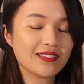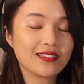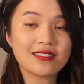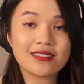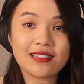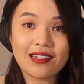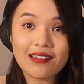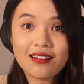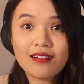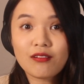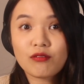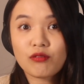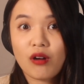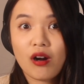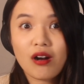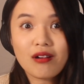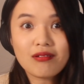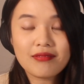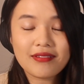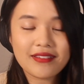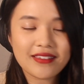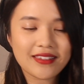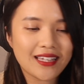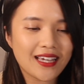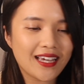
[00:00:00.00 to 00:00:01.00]
There's nothing
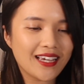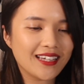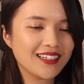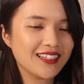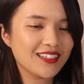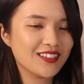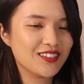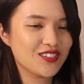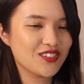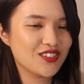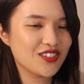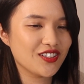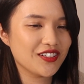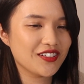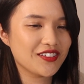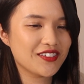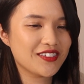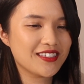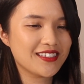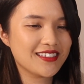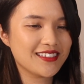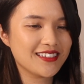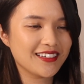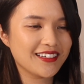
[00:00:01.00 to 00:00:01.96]
wrong with that, it's just,